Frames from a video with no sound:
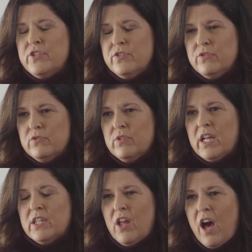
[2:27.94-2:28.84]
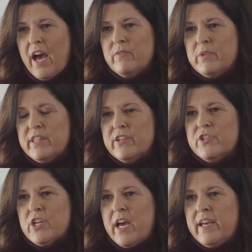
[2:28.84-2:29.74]
to a lot when
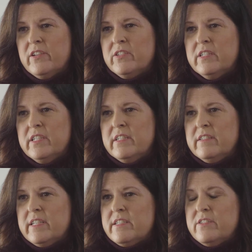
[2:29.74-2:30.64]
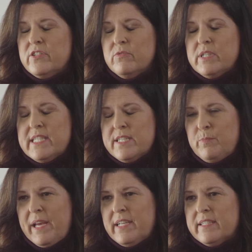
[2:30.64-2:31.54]
their child doesn't do what's
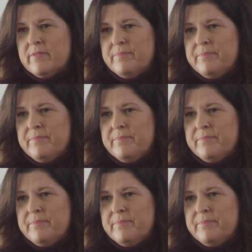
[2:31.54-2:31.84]
expected.